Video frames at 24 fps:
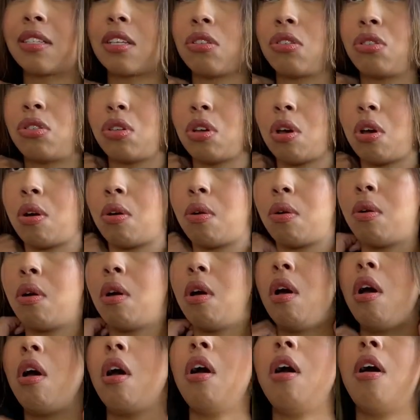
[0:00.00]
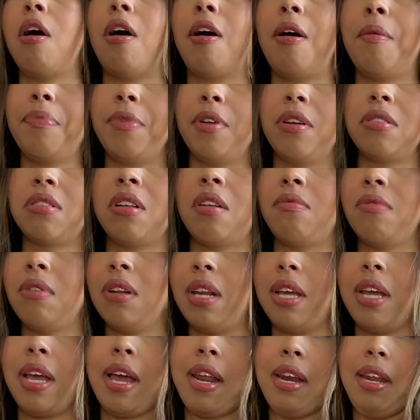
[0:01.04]
So there's not
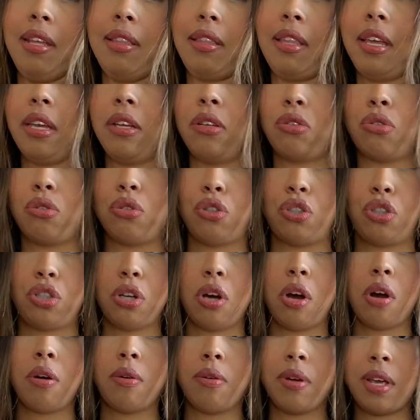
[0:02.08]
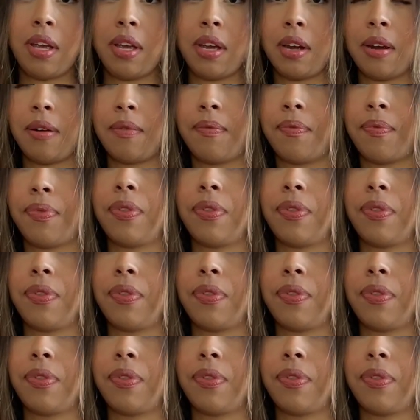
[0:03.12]
really anything to show here.